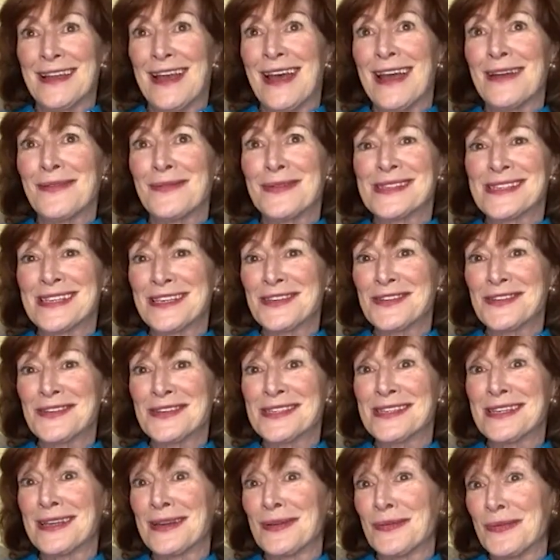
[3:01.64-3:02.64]
I was
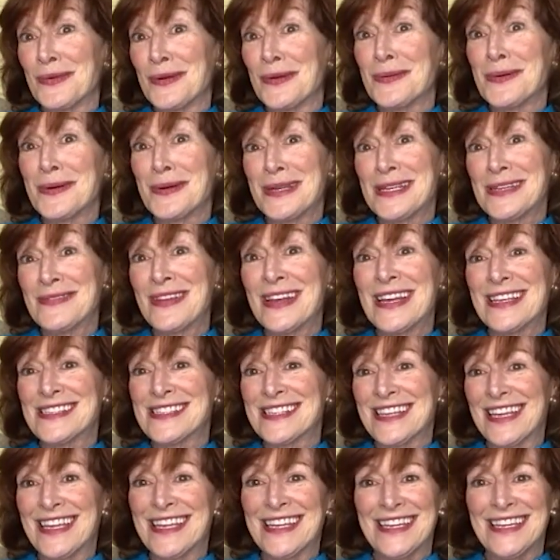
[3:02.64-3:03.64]
interested in woo-woo even as
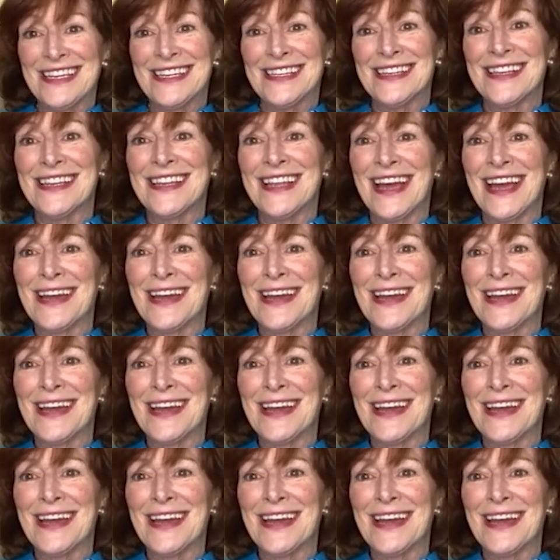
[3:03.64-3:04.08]
a kid.